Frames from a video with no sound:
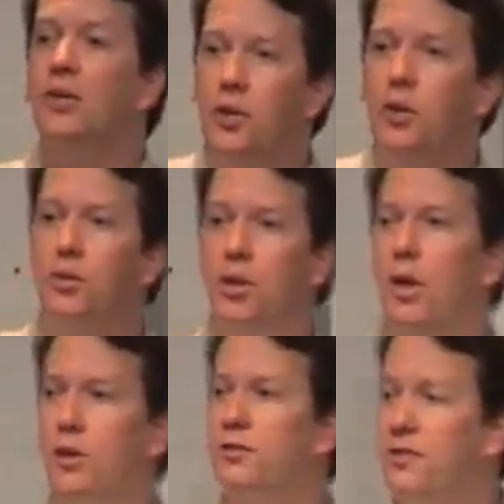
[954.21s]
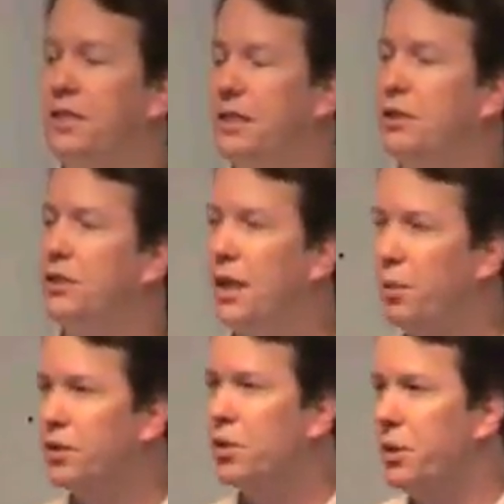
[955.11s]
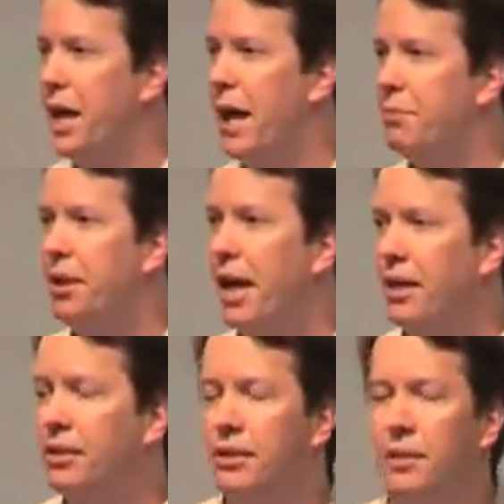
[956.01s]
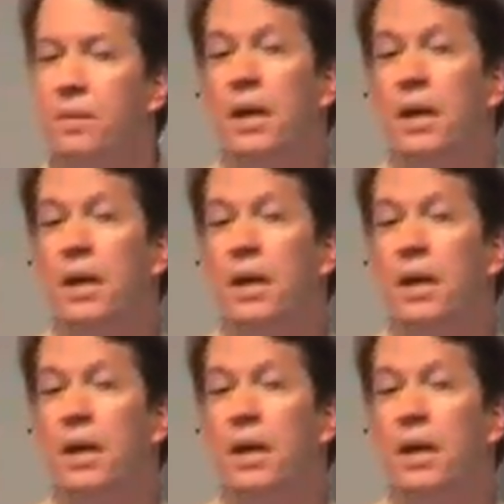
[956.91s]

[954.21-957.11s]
to use the laws of physics to say what's going to happen next.